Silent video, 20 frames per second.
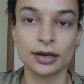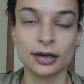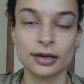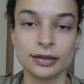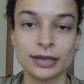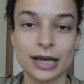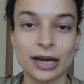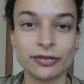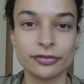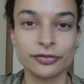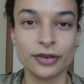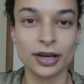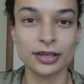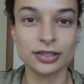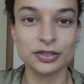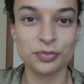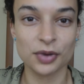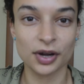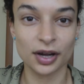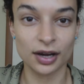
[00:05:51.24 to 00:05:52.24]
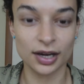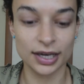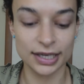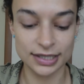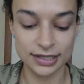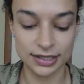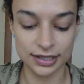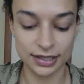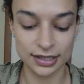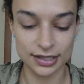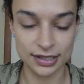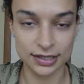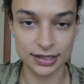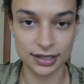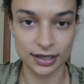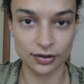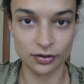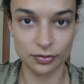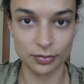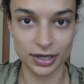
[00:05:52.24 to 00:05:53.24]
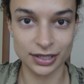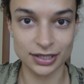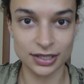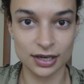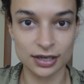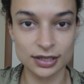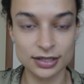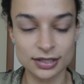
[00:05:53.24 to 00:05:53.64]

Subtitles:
Now for under my eyes to conceal my dark